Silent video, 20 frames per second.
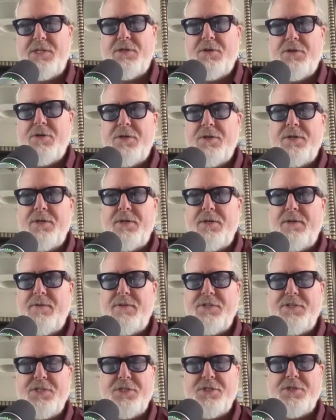
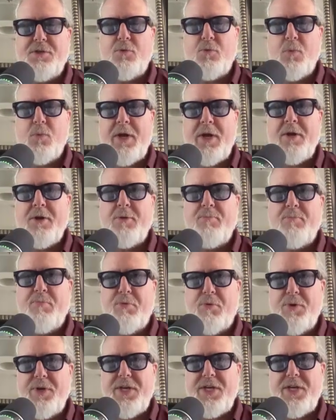is a rare
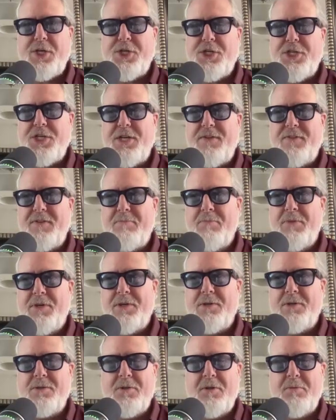breach in the
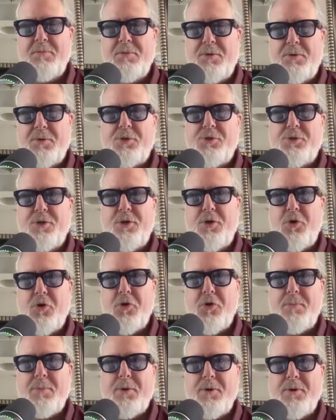Michelob Ultra
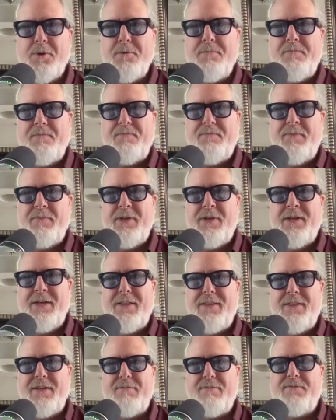armor
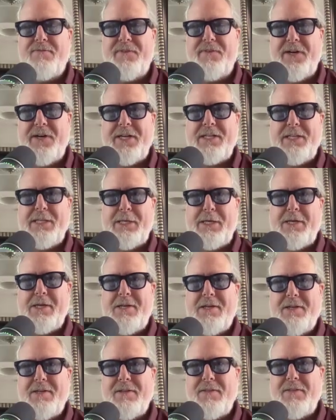that
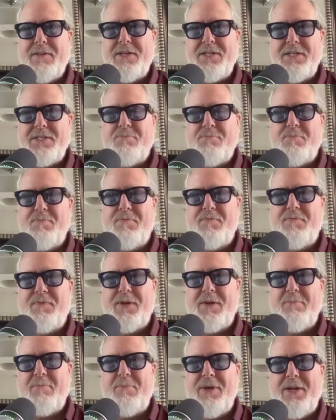finally these
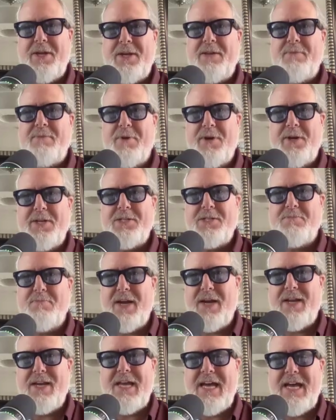competing brands
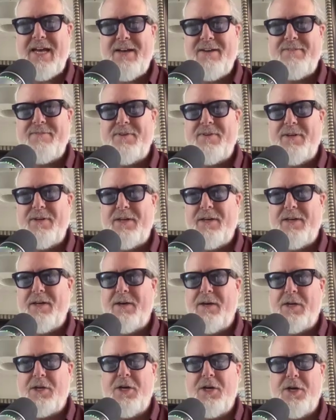might have
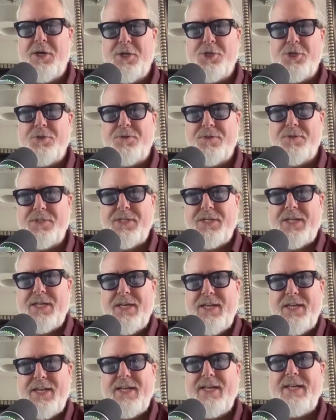a cudgel to
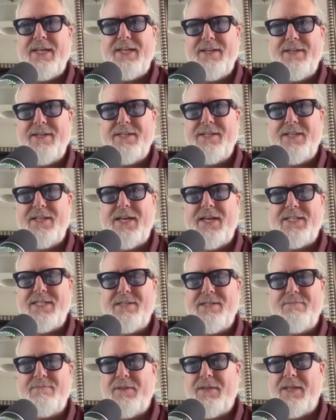get in to
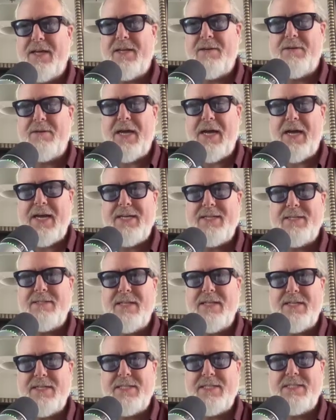
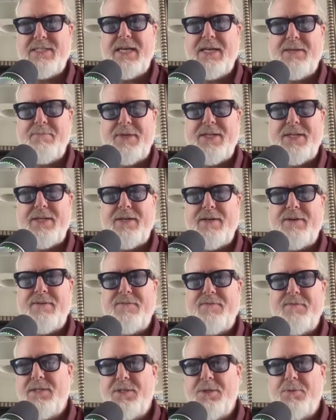that segment
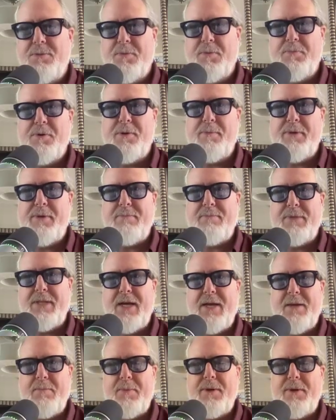of super premium
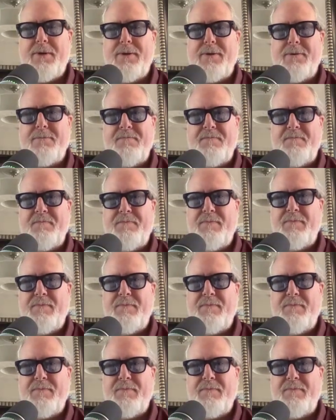light beer